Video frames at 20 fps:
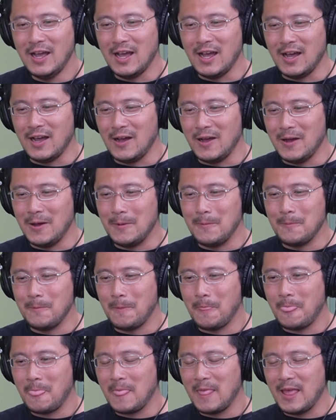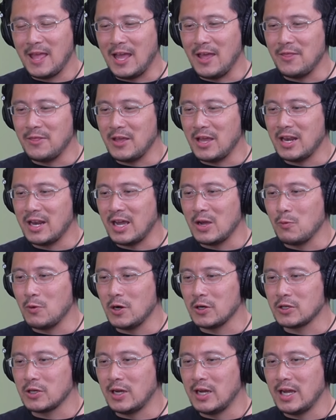Um, and then I
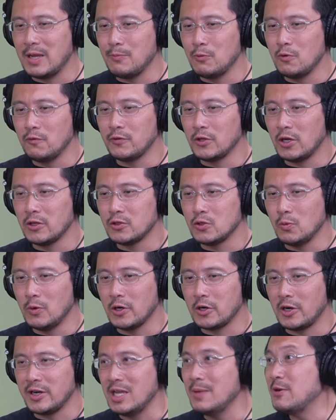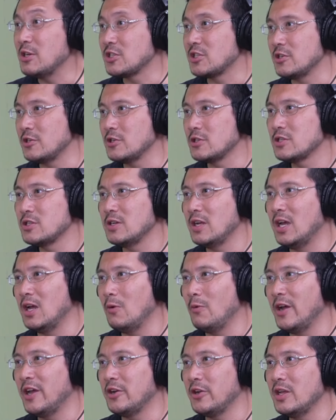worked. I moved on to work on image search. Uh,
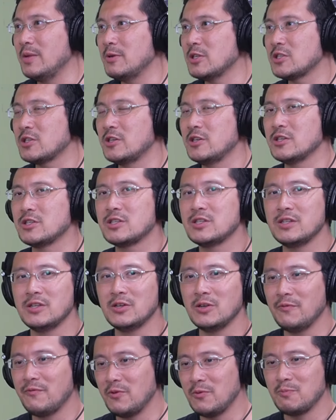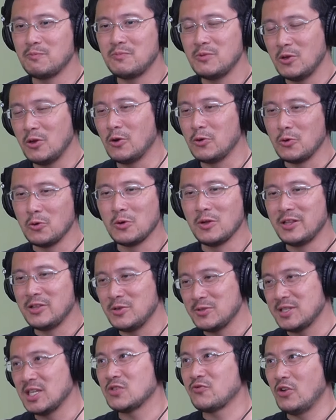when image search, you know, if you go Google and
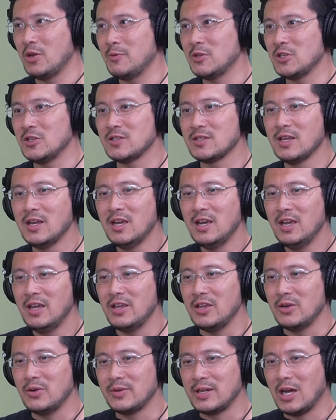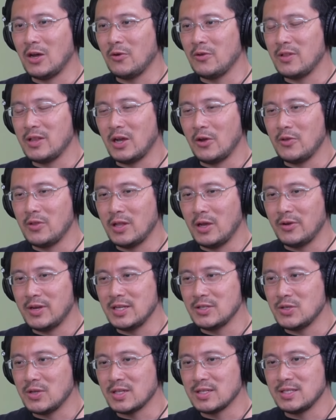you search for images, you know now now
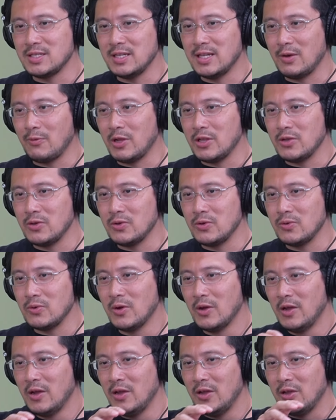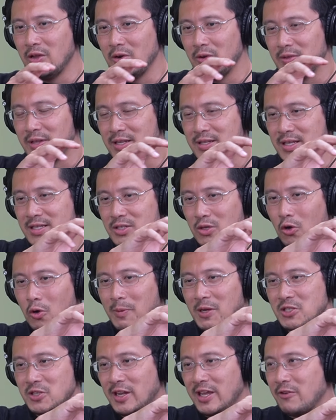nowadays you can see that when you you know, there's a whole
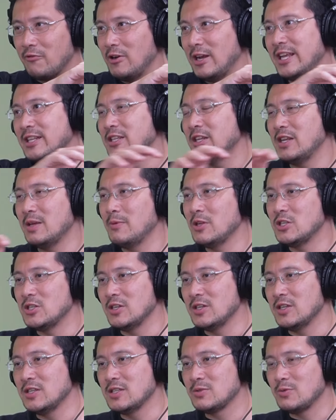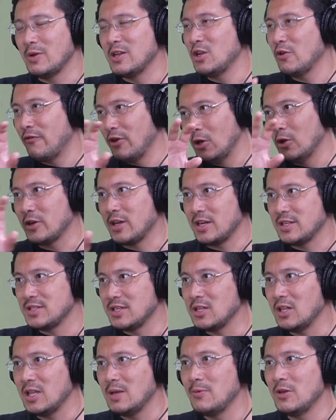bunch of like related images when you ever look at a
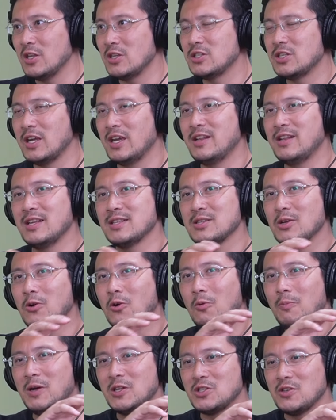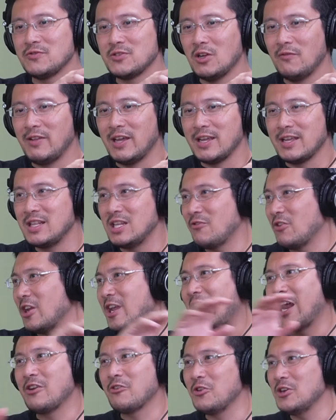single image, and there's a whole bunch of sort of like different
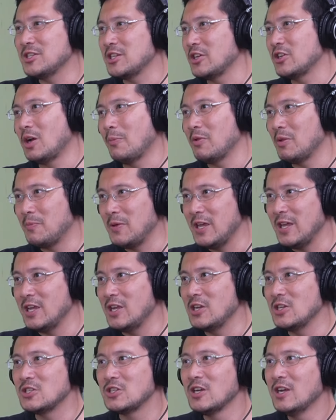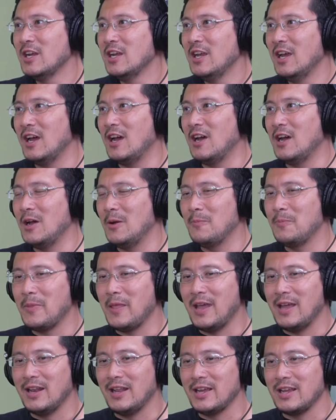categories at the top of the page. Um,
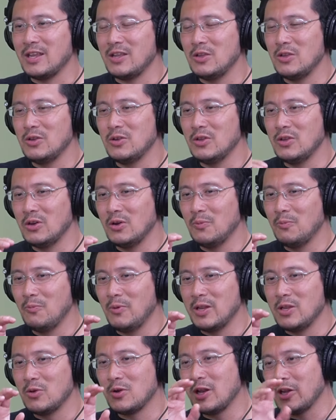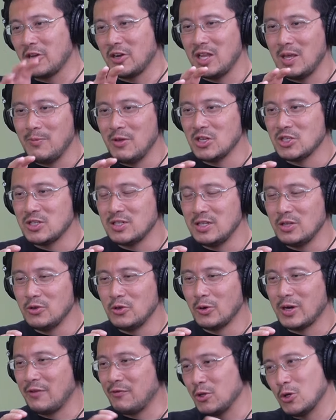and like you, you know, when you click on an image, you
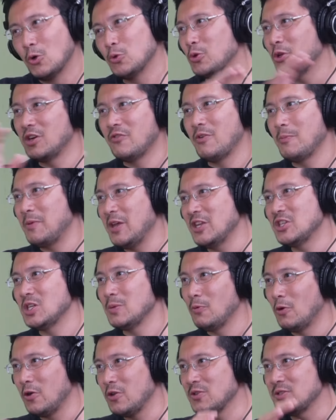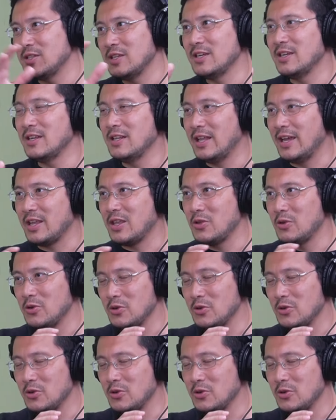don't have to go to a different page anymore. You see it, like you